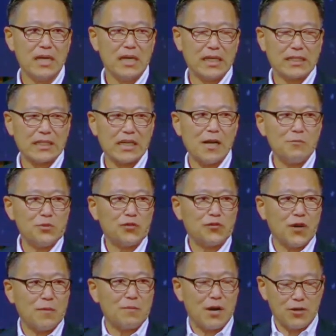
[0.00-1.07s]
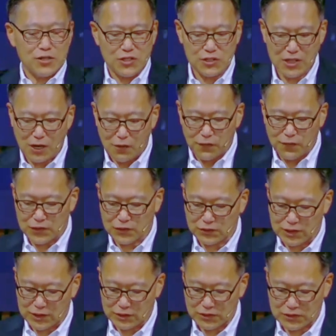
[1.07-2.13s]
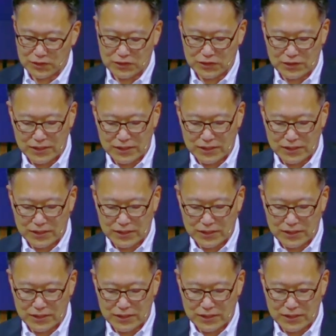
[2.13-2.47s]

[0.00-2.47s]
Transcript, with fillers: it comes from our selfishness.